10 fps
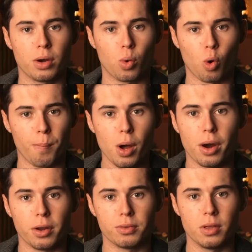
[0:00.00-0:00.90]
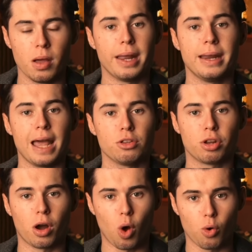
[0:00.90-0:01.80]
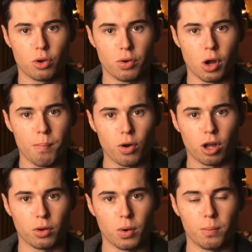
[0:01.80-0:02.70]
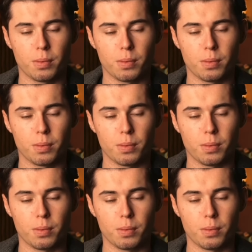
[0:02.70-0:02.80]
And the cool part is they can actually hold the real product we're